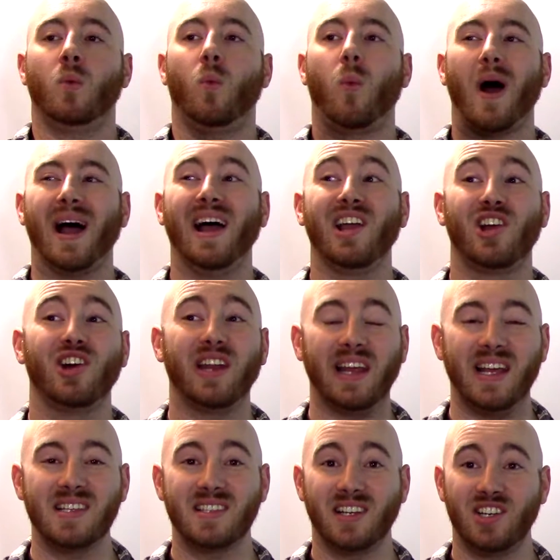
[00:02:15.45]
While I could
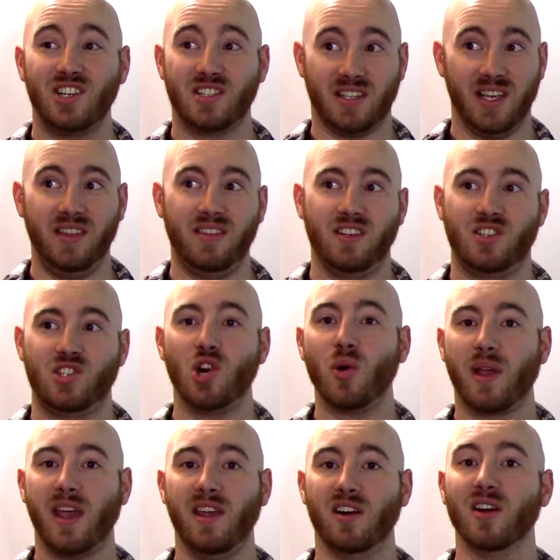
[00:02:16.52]
easily just end this joke
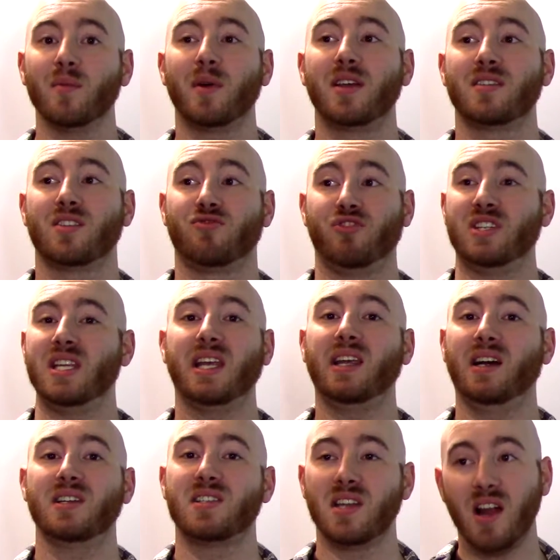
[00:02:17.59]
here, because it's
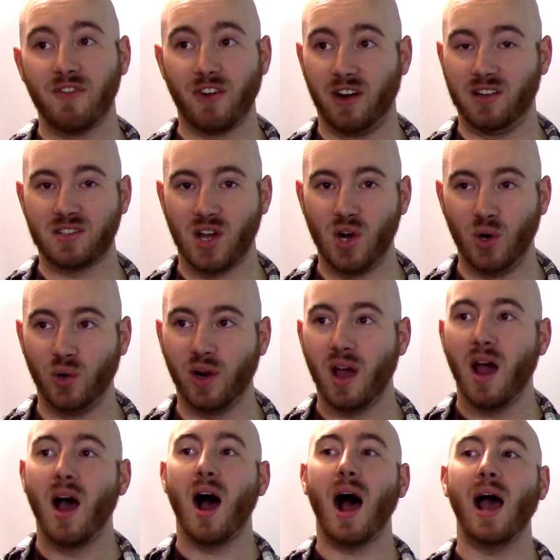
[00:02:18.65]
ridiculous enough on its own,
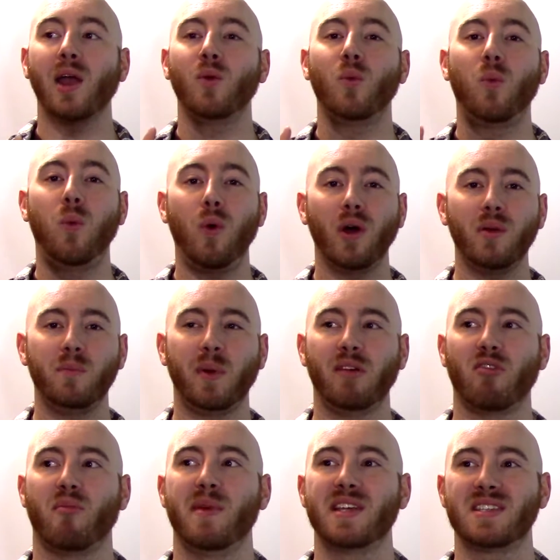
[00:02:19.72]
I would be
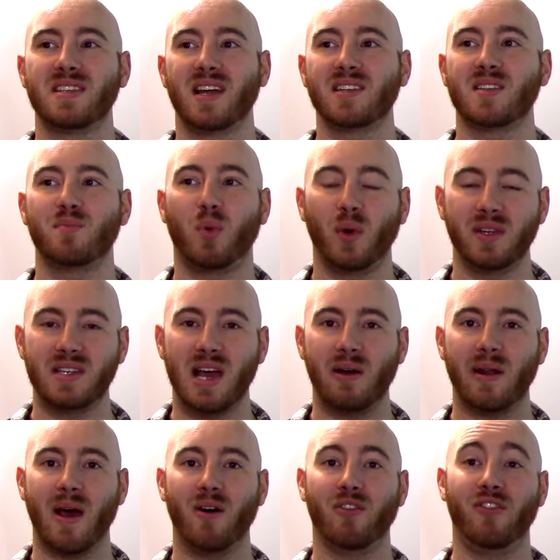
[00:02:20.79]
remiss not to point out
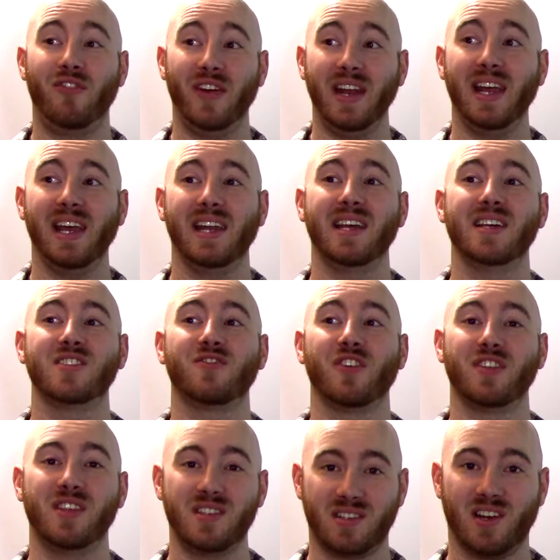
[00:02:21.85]
how fitting it is for
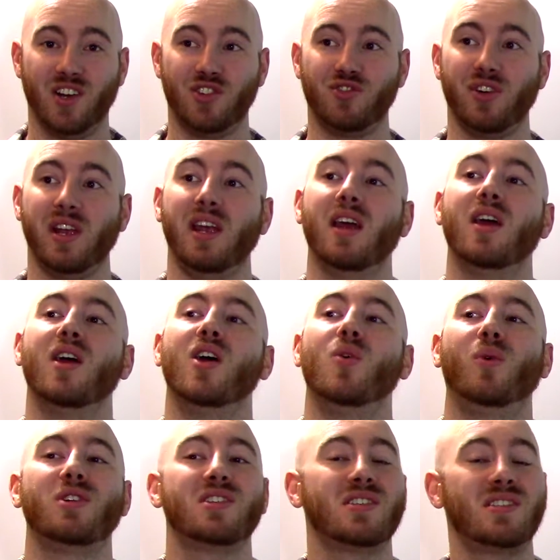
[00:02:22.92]
this country,
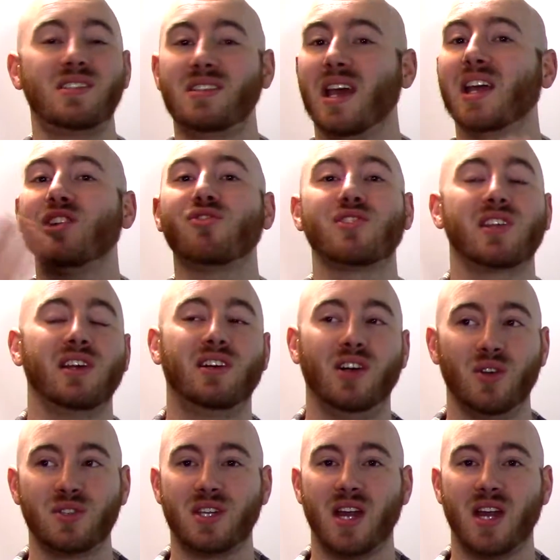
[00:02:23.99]
which is dangerously close to